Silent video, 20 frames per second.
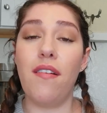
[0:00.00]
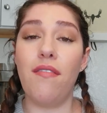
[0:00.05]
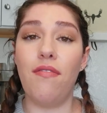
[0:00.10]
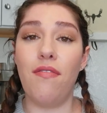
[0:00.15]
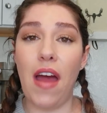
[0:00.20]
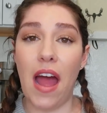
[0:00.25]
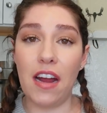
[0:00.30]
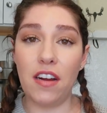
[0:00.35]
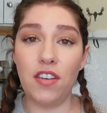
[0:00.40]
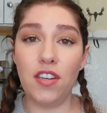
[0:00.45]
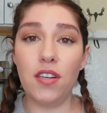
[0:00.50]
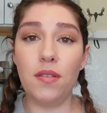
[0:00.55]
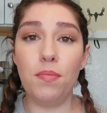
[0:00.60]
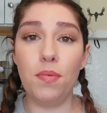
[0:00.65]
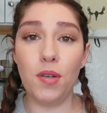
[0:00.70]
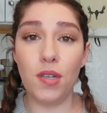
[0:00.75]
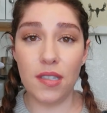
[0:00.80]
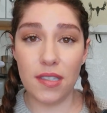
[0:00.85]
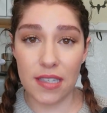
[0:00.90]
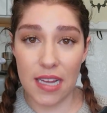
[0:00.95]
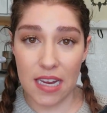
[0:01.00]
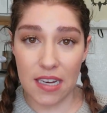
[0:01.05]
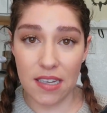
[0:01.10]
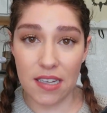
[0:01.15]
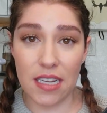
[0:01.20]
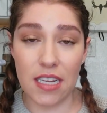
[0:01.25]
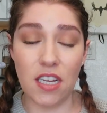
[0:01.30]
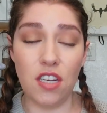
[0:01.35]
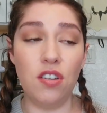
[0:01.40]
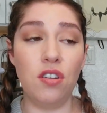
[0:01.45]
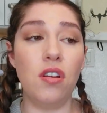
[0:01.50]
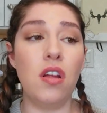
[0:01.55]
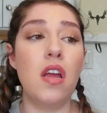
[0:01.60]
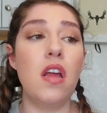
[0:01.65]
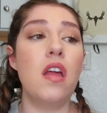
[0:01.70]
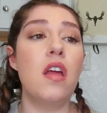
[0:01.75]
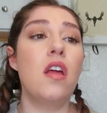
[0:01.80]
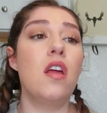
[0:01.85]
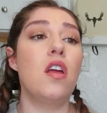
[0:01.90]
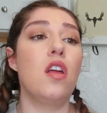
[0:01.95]
factor percentage,
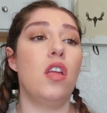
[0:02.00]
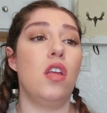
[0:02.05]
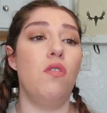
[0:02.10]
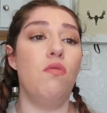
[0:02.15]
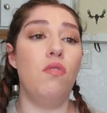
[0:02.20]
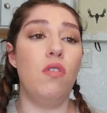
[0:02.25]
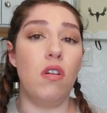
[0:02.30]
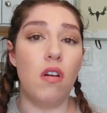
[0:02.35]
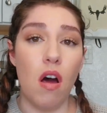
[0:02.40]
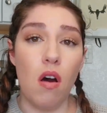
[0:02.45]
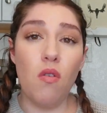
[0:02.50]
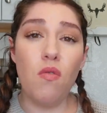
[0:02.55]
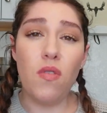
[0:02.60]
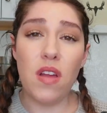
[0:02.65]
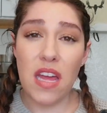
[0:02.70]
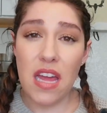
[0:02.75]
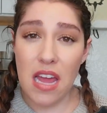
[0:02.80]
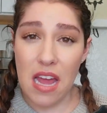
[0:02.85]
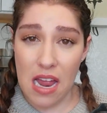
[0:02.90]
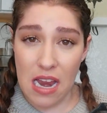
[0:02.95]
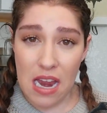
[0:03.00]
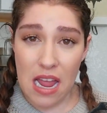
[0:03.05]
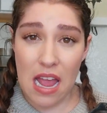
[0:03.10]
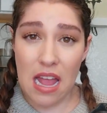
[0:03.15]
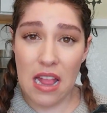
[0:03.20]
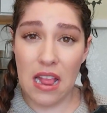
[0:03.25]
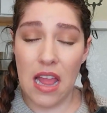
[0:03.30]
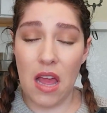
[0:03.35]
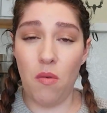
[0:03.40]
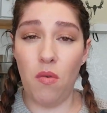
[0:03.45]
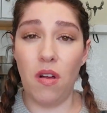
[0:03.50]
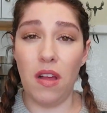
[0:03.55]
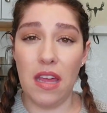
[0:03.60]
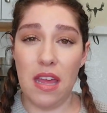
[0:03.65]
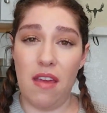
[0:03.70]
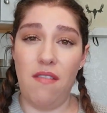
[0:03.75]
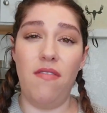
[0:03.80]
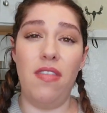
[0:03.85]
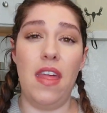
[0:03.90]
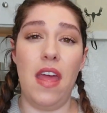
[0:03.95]
you go in and they will
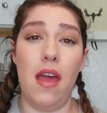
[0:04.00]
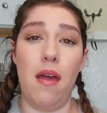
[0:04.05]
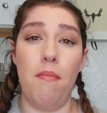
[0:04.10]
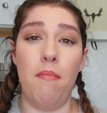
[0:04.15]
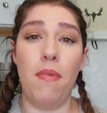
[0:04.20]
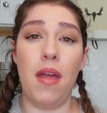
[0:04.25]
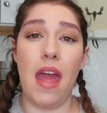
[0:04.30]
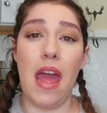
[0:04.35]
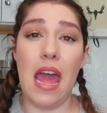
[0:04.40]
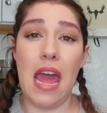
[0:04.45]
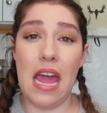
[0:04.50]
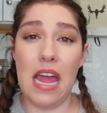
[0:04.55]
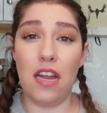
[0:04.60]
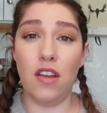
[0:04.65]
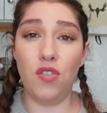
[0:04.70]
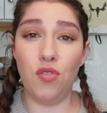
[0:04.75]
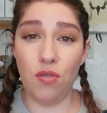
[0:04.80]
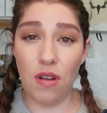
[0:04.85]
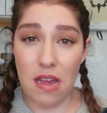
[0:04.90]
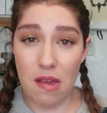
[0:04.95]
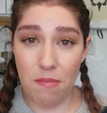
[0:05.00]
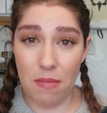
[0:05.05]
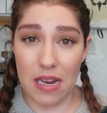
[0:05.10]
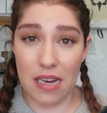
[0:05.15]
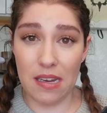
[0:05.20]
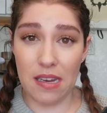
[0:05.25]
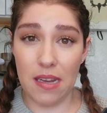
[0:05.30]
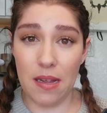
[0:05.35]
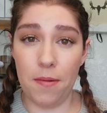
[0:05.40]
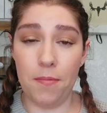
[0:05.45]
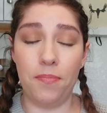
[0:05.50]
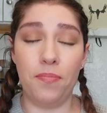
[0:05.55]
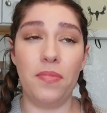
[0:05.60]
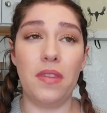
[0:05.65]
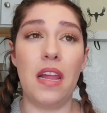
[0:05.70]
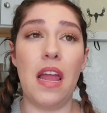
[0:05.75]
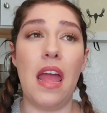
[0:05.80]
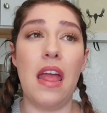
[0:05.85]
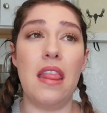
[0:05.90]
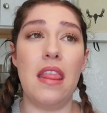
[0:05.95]
give them a treatment.
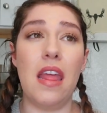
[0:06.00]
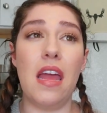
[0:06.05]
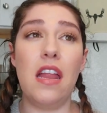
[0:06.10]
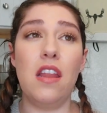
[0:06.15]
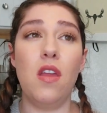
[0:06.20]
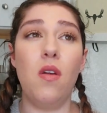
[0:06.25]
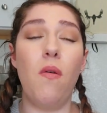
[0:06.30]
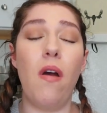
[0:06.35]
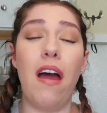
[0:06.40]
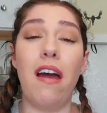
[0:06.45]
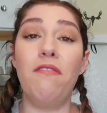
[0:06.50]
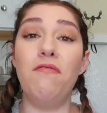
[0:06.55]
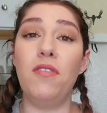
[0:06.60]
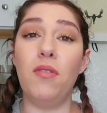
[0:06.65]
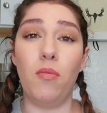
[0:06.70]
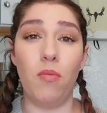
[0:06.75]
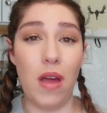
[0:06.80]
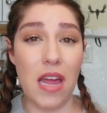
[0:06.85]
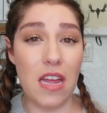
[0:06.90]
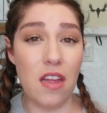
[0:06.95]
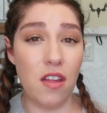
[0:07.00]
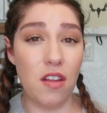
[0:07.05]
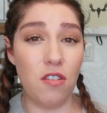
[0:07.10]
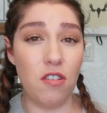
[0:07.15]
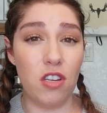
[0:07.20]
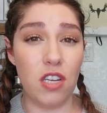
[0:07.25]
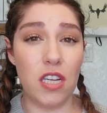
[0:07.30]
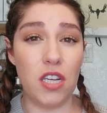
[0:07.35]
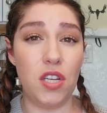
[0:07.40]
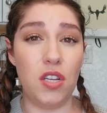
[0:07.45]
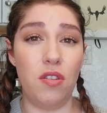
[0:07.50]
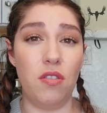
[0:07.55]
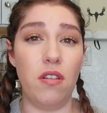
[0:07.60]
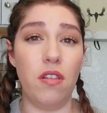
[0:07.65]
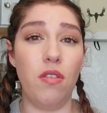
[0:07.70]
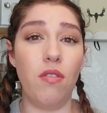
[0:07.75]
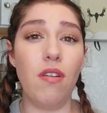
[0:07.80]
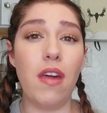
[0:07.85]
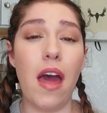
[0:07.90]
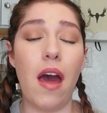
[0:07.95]
And then you have to wait usually 2
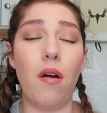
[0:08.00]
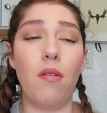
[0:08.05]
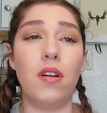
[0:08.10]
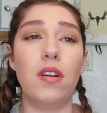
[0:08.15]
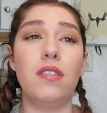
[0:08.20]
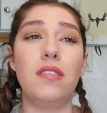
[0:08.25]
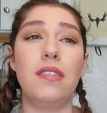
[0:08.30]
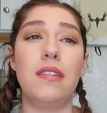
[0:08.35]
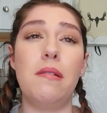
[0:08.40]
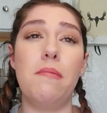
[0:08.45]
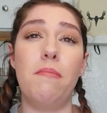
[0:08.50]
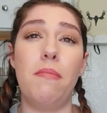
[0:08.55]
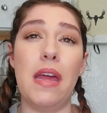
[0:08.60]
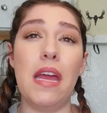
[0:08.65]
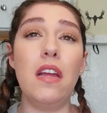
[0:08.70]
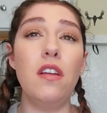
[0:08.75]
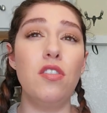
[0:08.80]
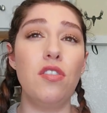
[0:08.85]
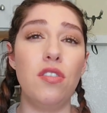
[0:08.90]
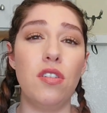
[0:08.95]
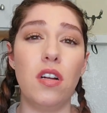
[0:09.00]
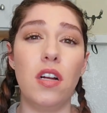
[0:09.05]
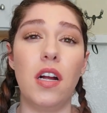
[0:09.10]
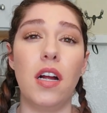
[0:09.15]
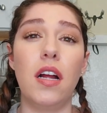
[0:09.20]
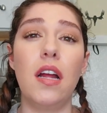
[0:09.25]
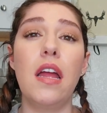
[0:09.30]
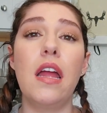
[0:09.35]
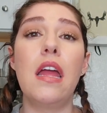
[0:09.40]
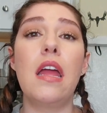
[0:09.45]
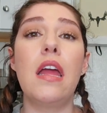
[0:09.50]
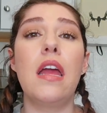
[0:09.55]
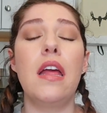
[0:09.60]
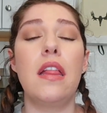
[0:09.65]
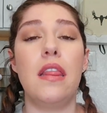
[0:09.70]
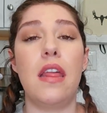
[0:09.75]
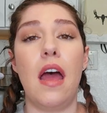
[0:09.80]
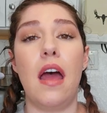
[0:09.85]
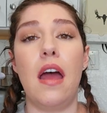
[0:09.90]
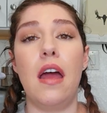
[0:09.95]
to 3 hours to make sure
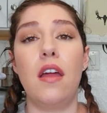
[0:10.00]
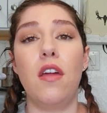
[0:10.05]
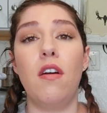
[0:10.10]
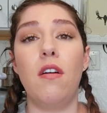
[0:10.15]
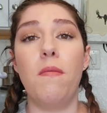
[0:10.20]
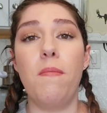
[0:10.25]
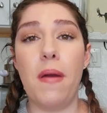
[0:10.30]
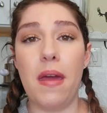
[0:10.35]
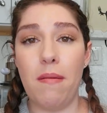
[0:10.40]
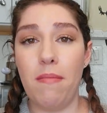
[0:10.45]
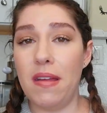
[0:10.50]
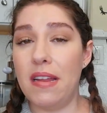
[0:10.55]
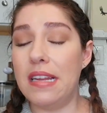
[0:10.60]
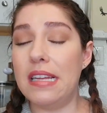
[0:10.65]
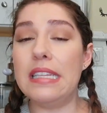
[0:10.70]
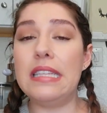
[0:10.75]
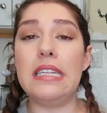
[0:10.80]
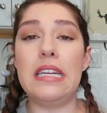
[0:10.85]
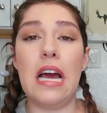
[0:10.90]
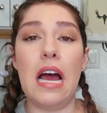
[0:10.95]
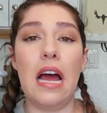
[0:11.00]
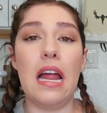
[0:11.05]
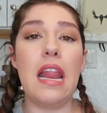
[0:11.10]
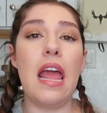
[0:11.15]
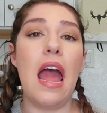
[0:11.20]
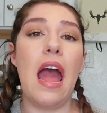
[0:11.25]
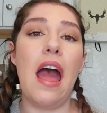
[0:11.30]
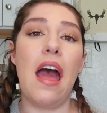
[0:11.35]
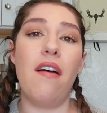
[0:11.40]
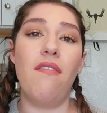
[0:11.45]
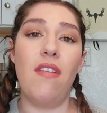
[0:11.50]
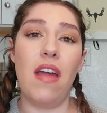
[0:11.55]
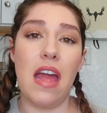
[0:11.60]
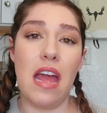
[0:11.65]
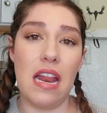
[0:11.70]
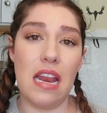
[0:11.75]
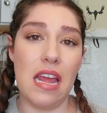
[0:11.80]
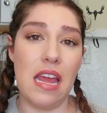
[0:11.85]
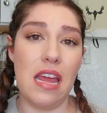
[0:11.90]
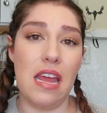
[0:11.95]
that your baby does not have
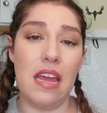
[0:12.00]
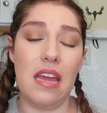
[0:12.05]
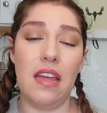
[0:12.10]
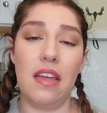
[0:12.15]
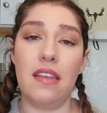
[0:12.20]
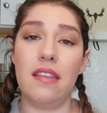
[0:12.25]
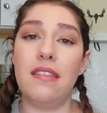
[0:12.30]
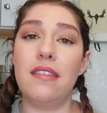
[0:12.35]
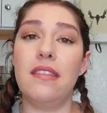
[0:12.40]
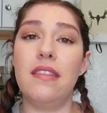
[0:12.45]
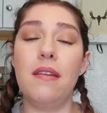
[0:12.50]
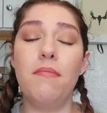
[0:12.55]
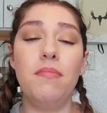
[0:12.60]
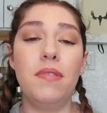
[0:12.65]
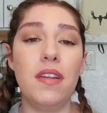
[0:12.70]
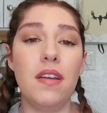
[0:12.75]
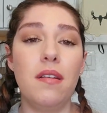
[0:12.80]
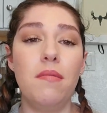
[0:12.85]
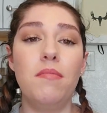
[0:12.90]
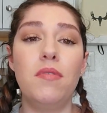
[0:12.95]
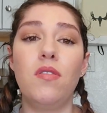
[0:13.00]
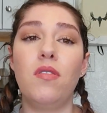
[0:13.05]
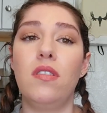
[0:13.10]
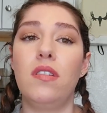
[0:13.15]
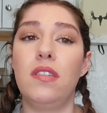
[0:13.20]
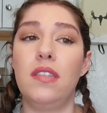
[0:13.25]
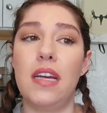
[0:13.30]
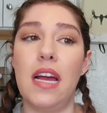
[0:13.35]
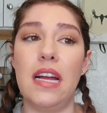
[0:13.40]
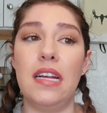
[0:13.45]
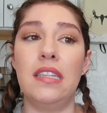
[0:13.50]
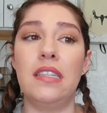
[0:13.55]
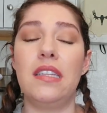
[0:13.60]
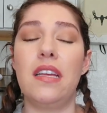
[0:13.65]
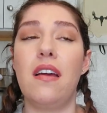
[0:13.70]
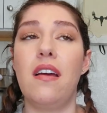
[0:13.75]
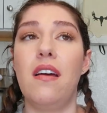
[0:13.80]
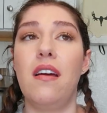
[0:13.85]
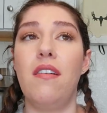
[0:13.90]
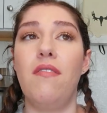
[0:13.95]
any symptoms or signs
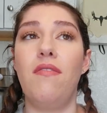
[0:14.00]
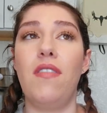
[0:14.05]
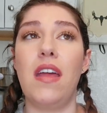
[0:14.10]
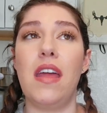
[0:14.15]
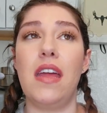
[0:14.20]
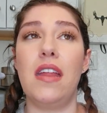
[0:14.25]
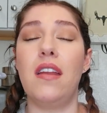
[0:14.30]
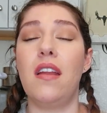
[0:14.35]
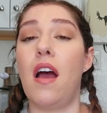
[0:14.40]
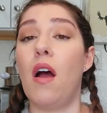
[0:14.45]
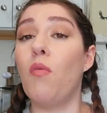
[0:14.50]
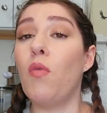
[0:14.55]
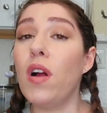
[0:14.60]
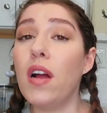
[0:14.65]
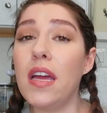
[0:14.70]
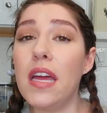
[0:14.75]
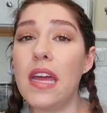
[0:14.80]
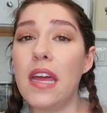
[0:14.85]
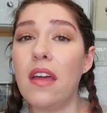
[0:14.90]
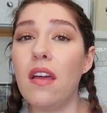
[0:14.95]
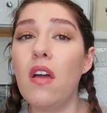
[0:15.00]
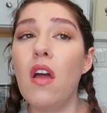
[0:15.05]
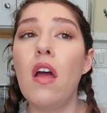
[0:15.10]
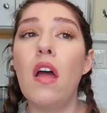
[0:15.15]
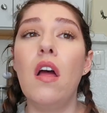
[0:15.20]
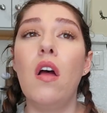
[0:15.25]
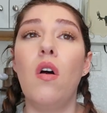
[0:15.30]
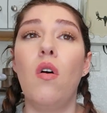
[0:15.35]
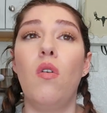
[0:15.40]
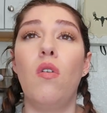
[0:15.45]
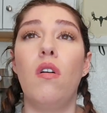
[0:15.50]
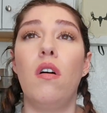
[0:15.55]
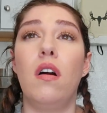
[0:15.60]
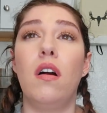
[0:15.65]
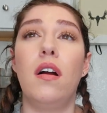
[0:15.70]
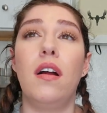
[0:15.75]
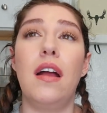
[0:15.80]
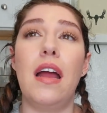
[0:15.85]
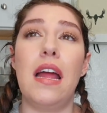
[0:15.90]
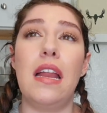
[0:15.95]
of it not working
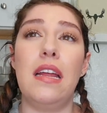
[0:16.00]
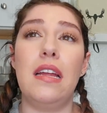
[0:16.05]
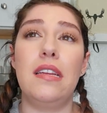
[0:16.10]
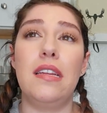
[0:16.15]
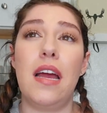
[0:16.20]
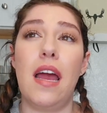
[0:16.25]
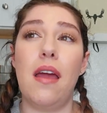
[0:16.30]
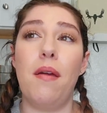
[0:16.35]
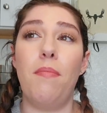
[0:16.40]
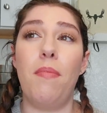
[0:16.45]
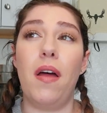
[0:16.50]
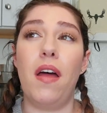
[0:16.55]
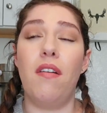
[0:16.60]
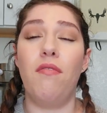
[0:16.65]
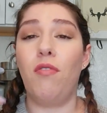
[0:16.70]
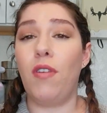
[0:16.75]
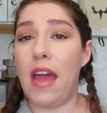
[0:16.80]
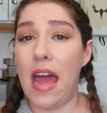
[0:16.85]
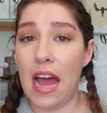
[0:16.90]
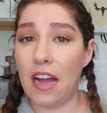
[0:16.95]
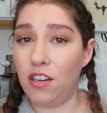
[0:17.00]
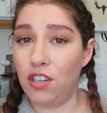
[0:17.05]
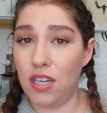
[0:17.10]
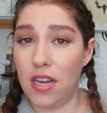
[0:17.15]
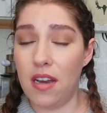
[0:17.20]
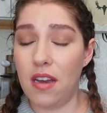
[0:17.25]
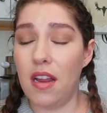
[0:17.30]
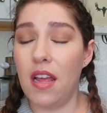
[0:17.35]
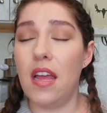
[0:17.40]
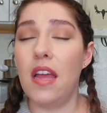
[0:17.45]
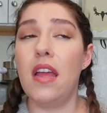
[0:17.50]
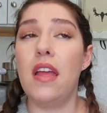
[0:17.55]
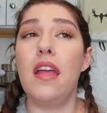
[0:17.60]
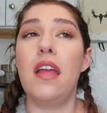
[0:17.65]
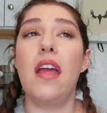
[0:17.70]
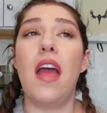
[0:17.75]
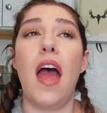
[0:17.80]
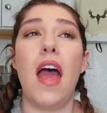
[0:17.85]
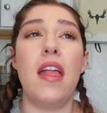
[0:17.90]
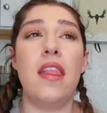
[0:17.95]
or any type of reaction.
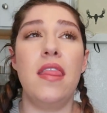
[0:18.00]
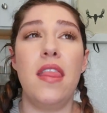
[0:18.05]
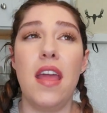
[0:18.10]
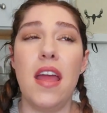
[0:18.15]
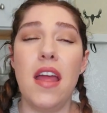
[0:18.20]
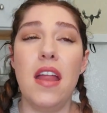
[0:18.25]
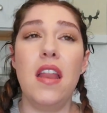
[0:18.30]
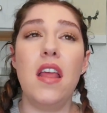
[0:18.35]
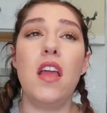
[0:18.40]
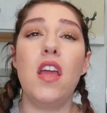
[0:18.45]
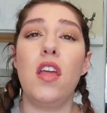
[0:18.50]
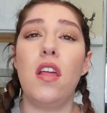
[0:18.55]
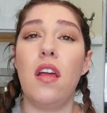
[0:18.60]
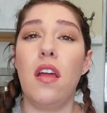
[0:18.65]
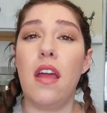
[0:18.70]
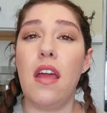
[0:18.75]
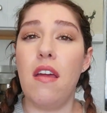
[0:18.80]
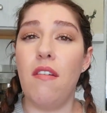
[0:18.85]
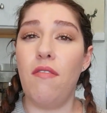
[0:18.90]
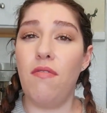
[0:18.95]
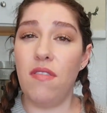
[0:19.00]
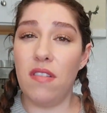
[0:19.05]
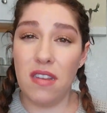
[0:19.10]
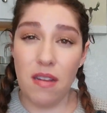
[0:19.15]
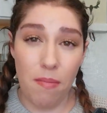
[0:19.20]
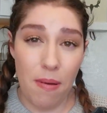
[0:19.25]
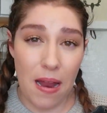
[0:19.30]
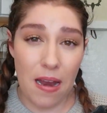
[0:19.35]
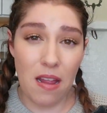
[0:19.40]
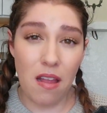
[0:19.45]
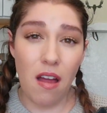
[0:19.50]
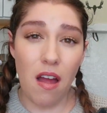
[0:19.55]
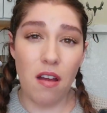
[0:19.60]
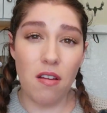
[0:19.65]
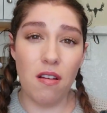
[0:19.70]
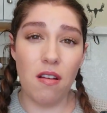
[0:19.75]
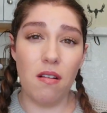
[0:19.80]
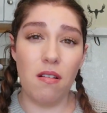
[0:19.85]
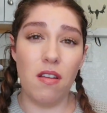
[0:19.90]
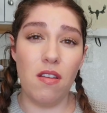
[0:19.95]
And then depending
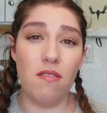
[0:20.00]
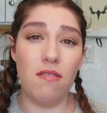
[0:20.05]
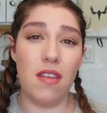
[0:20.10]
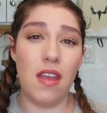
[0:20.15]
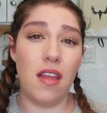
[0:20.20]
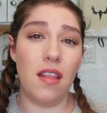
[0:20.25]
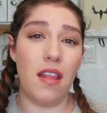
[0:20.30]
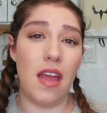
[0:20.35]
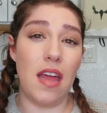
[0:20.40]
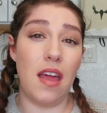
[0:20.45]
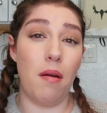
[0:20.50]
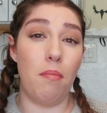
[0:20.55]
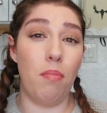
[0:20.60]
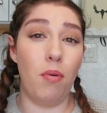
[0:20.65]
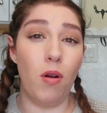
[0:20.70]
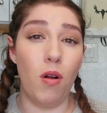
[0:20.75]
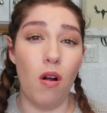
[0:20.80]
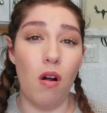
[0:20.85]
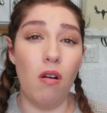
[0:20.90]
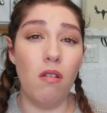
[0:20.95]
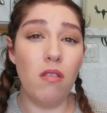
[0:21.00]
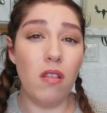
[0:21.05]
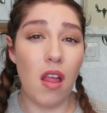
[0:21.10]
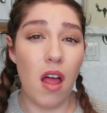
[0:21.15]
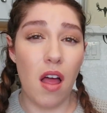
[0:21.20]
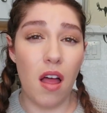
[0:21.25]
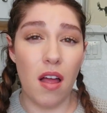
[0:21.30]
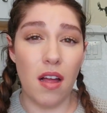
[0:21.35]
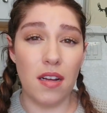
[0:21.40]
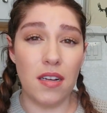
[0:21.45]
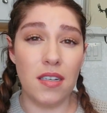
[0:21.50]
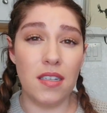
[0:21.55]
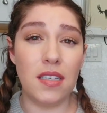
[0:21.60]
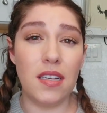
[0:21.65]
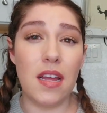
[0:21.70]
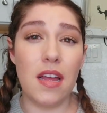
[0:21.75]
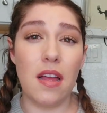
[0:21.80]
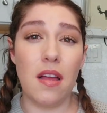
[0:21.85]
on you're using like a prolonged